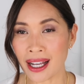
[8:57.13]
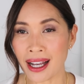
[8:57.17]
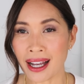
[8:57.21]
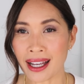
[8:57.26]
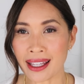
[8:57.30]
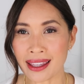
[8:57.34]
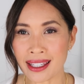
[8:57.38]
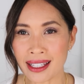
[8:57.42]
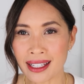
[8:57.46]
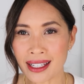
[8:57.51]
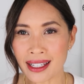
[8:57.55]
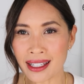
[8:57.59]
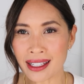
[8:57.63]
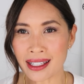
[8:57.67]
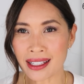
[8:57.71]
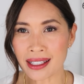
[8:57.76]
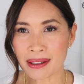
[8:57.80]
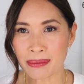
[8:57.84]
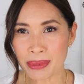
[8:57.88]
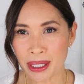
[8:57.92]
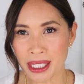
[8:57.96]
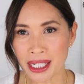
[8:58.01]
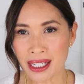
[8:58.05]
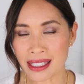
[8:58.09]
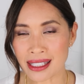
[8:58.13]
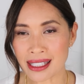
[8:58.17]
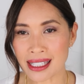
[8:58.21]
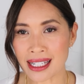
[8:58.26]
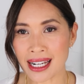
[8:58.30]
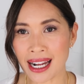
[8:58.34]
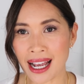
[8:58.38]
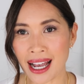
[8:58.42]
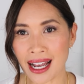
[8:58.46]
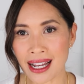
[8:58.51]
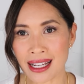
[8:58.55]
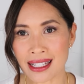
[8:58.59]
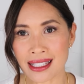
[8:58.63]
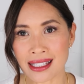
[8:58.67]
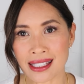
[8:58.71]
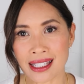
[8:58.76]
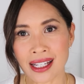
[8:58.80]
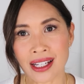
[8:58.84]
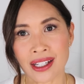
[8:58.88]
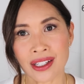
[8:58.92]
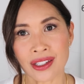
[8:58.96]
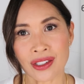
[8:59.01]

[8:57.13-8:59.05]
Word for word: I think because it has